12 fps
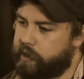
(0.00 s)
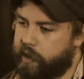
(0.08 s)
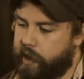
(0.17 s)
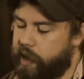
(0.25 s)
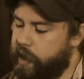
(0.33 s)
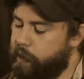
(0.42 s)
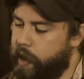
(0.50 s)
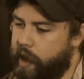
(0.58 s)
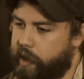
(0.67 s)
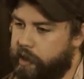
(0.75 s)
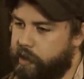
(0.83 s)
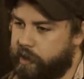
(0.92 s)
like E
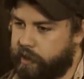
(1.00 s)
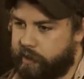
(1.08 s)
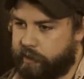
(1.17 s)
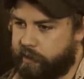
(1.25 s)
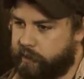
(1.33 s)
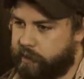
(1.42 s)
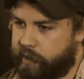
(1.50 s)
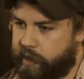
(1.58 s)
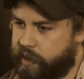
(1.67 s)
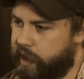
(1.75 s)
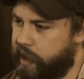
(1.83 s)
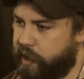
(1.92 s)
minor and
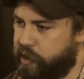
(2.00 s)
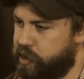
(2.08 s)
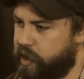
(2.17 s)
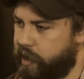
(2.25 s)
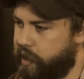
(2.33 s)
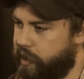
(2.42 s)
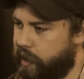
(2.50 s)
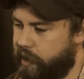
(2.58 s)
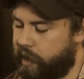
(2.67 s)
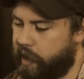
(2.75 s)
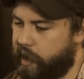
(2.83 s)
C and G, I think.